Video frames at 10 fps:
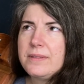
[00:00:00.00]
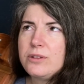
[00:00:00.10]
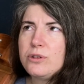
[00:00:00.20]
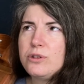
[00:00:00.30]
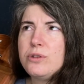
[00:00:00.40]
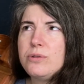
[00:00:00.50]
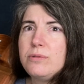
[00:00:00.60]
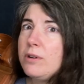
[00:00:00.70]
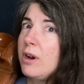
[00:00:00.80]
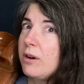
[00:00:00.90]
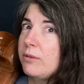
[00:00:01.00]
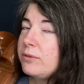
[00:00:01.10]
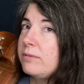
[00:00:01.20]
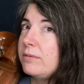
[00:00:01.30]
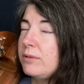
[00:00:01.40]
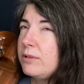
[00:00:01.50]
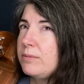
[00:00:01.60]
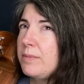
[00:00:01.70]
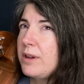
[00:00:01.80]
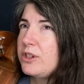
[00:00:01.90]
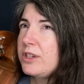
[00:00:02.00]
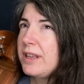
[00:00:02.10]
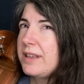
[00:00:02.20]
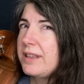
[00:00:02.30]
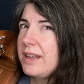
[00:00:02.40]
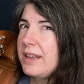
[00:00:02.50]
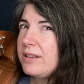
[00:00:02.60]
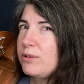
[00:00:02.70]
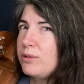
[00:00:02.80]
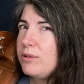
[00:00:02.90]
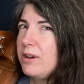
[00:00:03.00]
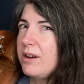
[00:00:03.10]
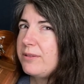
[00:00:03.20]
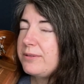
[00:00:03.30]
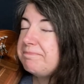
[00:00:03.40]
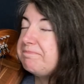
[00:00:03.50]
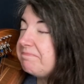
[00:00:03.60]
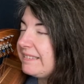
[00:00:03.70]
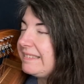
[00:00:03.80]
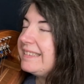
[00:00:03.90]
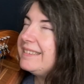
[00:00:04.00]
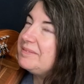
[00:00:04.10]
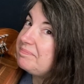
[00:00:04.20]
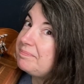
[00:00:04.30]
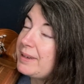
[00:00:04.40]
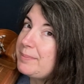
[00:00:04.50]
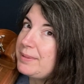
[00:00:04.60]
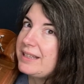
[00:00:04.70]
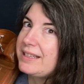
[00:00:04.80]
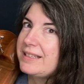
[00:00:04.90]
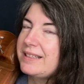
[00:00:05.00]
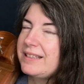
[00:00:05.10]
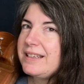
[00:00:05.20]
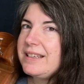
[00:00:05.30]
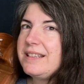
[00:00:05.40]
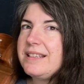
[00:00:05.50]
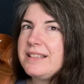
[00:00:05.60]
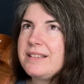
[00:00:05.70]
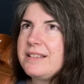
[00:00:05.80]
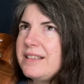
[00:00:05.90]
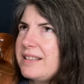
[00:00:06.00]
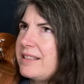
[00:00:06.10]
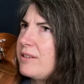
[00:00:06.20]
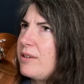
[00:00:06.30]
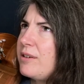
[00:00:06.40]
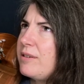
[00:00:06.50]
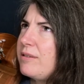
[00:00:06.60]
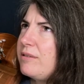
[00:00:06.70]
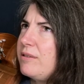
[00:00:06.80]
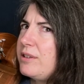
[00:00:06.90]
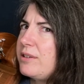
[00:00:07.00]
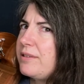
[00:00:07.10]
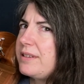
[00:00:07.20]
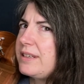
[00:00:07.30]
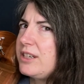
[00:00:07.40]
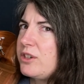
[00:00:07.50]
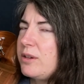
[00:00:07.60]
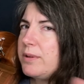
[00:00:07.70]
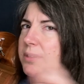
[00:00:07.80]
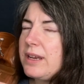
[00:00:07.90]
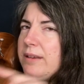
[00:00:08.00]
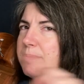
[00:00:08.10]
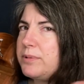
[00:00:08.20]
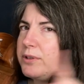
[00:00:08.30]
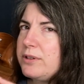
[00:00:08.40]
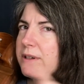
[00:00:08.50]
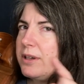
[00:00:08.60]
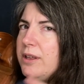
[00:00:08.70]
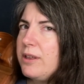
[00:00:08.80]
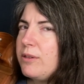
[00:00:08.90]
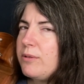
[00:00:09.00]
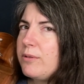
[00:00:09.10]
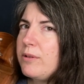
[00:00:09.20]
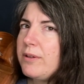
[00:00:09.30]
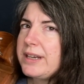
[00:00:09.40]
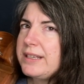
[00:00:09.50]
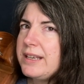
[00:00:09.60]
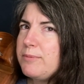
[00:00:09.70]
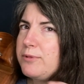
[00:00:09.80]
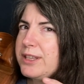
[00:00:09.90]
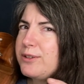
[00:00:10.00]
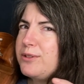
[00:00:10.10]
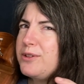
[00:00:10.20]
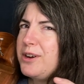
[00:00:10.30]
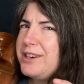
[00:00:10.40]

to do love. Too much thinking to do love. Maybe it's it's, it's a good translation, but I put the correct name with the Google